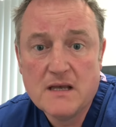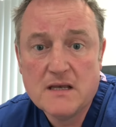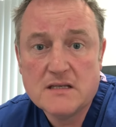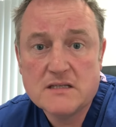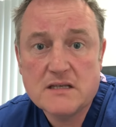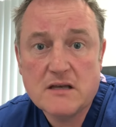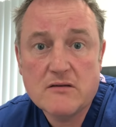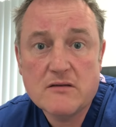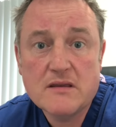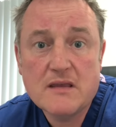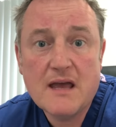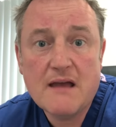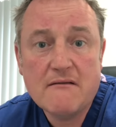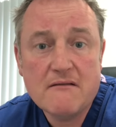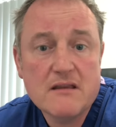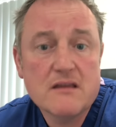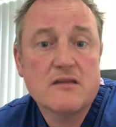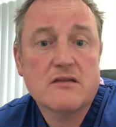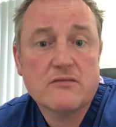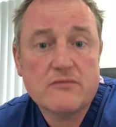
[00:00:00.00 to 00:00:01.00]
So there
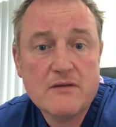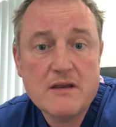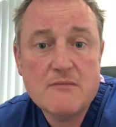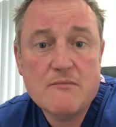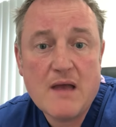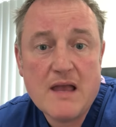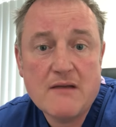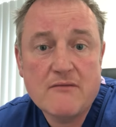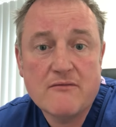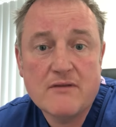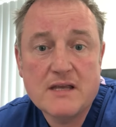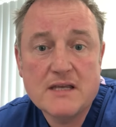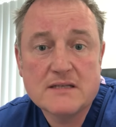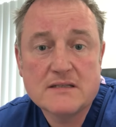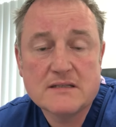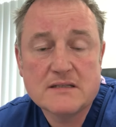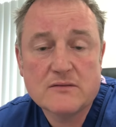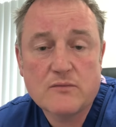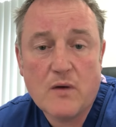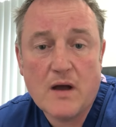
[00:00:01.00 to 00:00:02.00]
are the 3 main
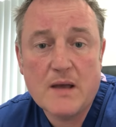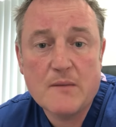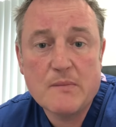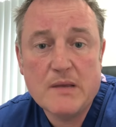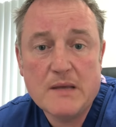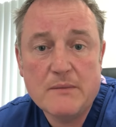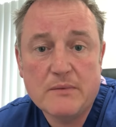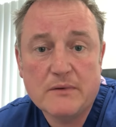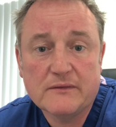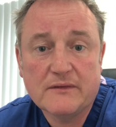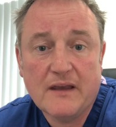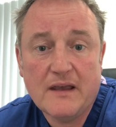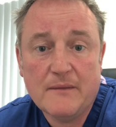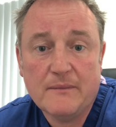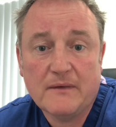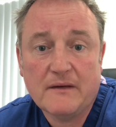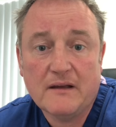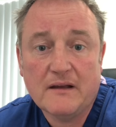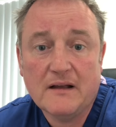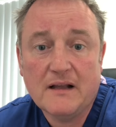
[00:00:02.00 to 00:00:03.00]
reasons why people's
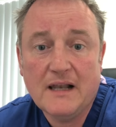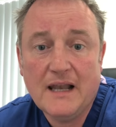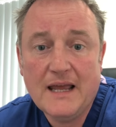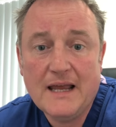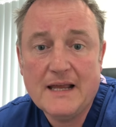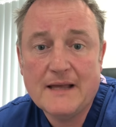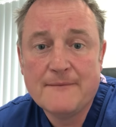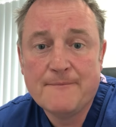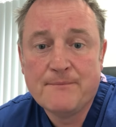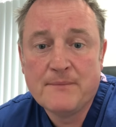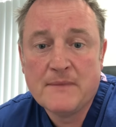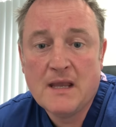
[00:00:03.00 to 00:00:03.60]
hips can click,